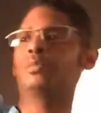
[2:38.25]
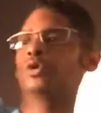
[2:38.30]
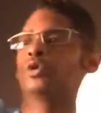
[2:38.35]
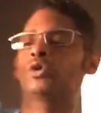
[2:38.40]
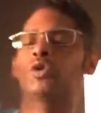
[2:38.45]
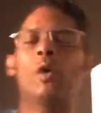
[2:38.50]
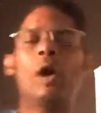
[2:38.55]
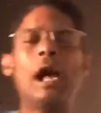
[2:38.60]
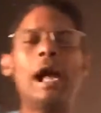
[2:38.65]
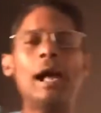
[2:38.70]

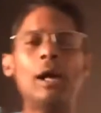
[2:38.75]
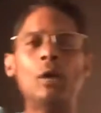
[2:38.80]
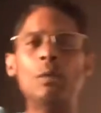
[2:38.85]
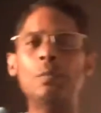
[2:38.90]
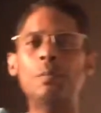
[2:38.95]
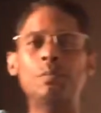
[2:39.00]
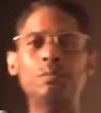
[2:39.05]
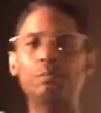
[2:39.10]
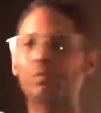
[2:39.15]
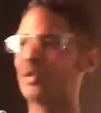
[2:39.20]

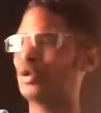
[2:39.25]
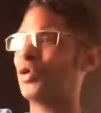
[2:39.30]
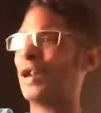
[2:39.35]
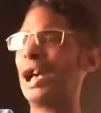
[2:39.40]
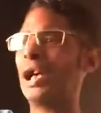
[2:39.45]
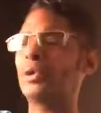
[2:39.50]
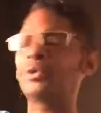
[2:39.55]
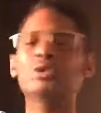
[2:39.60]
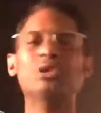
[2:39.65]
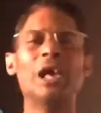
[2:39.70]
crown
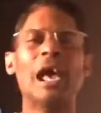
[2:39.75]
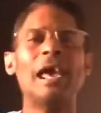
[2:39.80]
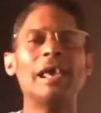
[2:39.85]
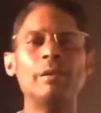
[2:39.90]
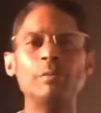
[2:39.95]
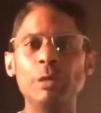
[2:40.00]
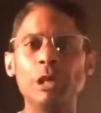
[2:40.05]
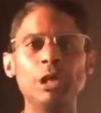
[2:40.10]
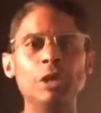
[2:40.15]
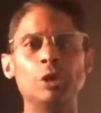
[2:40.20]

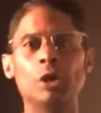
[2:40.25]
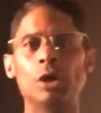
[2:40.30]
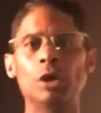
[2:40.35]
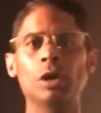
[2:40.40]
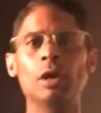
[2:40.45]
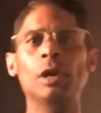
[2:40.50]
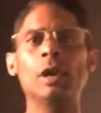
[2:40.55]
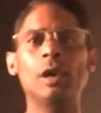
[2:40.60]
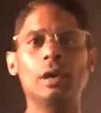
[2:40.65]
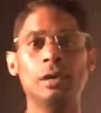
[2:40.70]
diamond, or
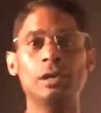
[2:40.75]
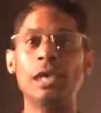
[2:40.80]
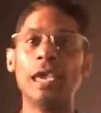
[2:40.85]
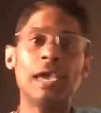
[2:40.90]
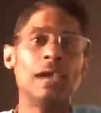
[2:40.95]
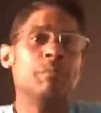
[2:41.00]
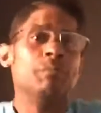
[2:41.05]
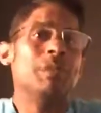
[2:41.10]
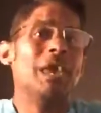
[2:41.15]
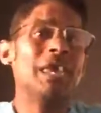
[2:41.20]

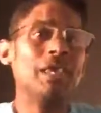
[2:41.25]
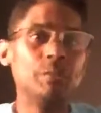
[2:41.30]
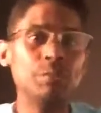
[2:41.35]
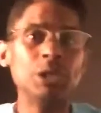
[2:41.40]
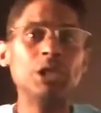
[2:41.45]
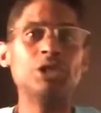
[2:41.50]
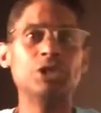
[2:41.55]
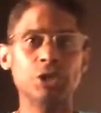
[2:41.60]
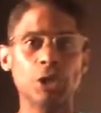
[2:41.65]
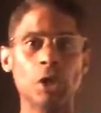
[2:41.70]
yeah, maybe
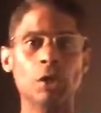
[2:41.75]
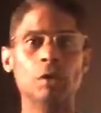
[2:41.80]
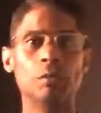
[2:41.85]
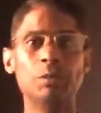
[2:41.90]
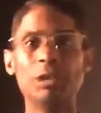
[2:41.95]
so.